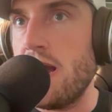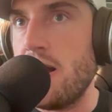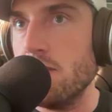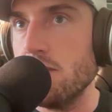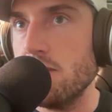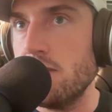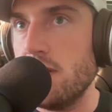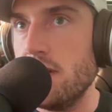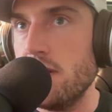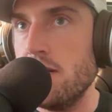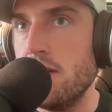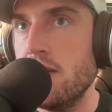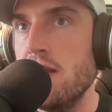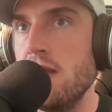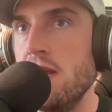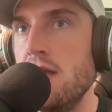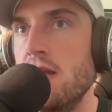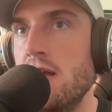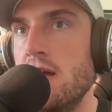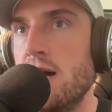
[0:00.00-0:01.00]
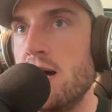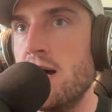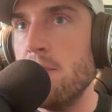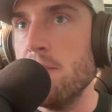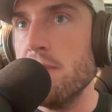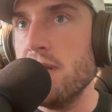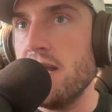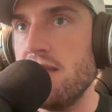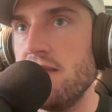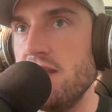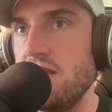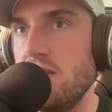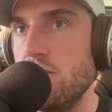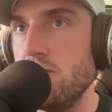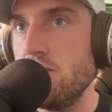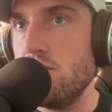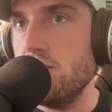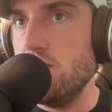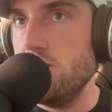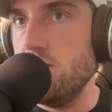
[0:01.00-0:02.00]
out there. And I think you should